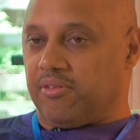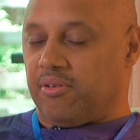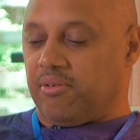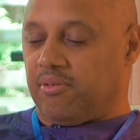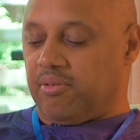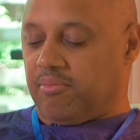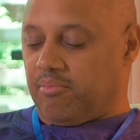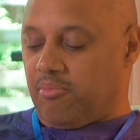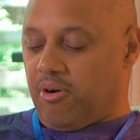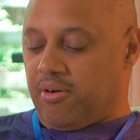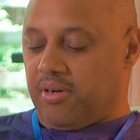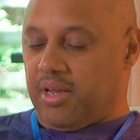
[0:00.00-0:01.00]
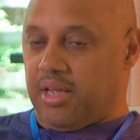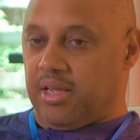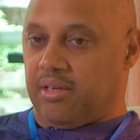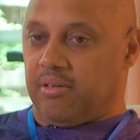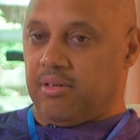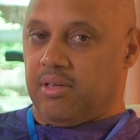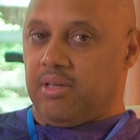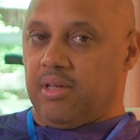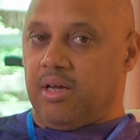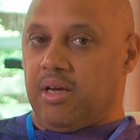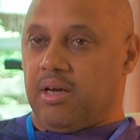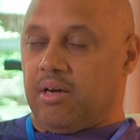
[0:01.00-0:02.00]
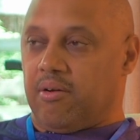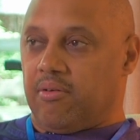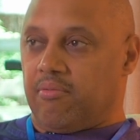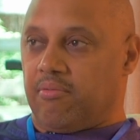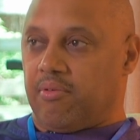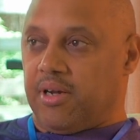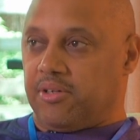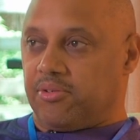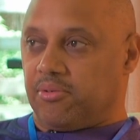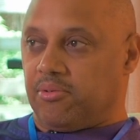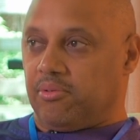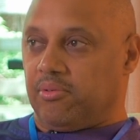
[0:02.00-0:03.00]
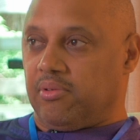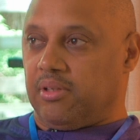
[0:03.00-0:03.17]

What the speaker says: So Martin had Rachel,